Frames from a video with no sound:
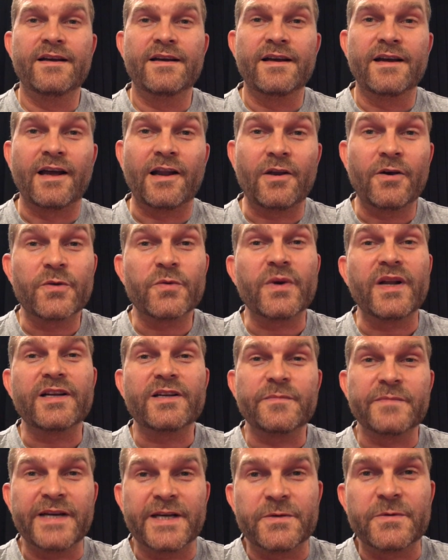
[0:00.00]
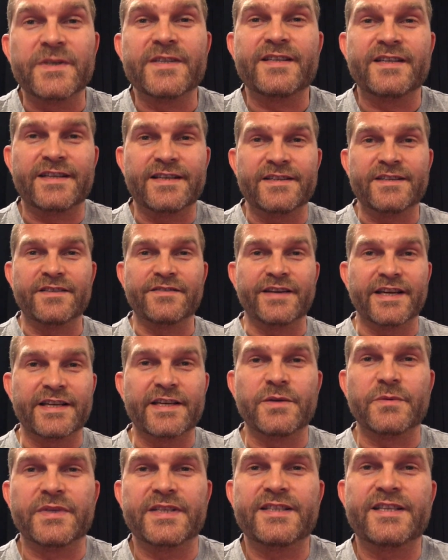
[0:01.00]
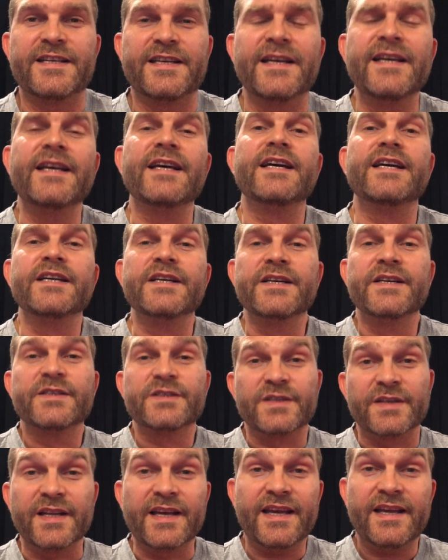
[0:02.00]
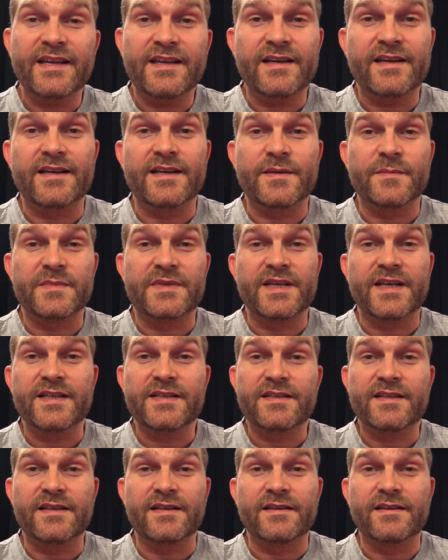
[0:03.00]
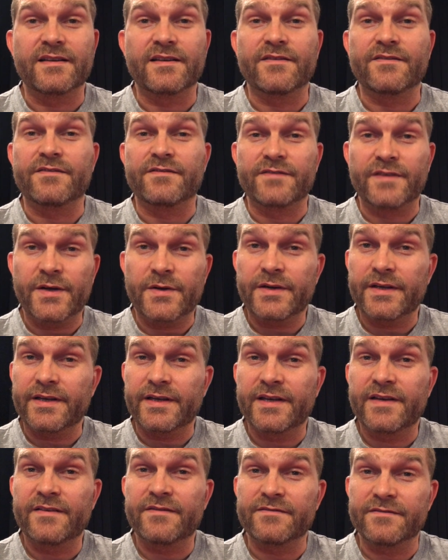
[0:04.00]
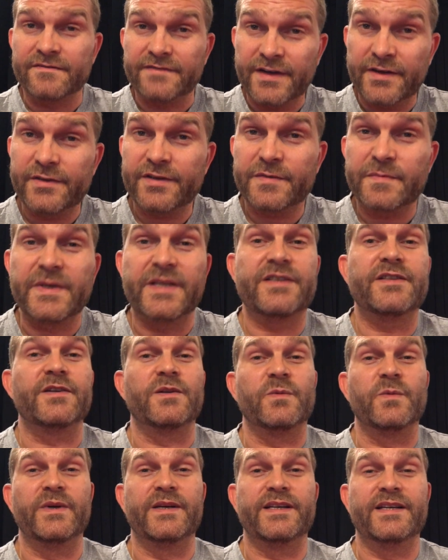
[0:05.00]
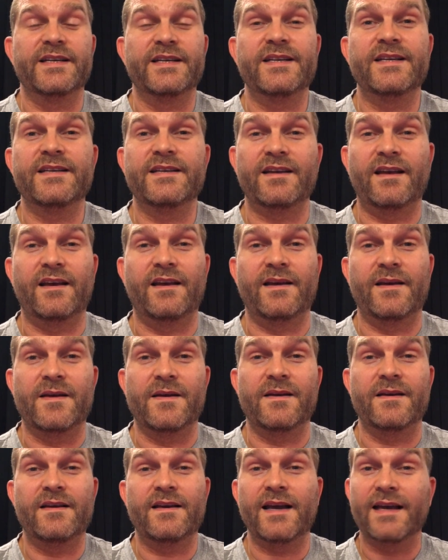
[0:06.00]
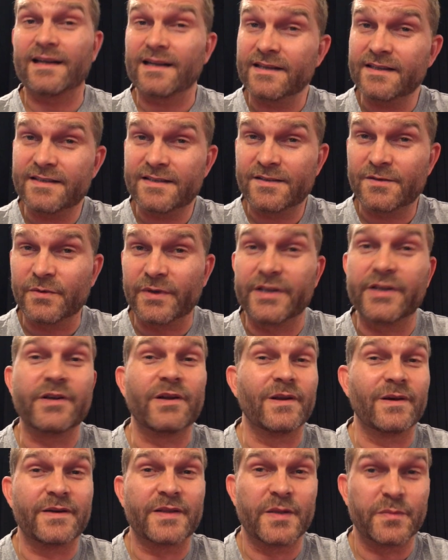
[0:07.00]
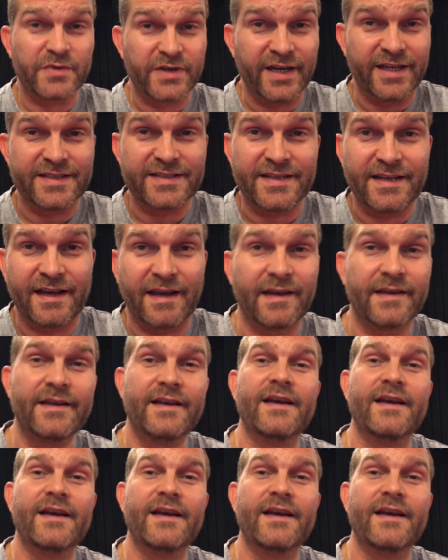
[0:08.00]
Hello and welcome back once again to Viking Whiskey. Today I'm tasting a very, very special one, at least when you look at the price tag.